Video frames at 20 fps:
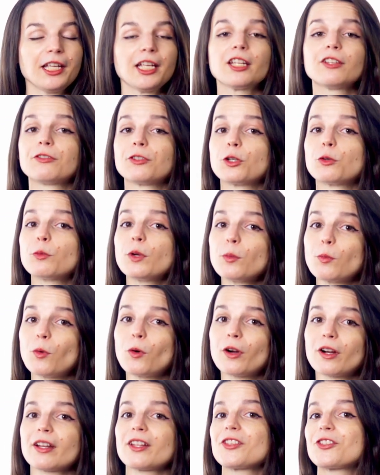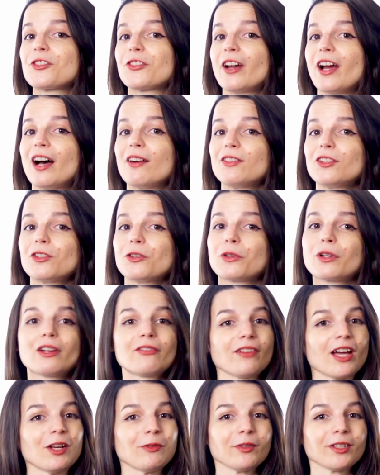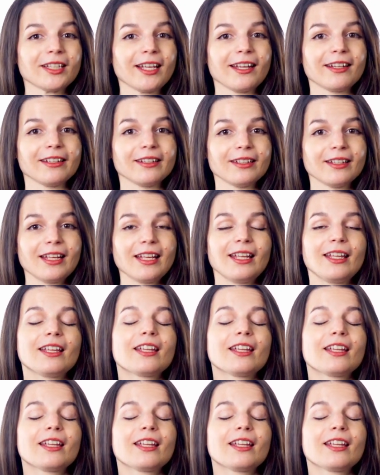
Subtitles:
If your reward is travel or event related,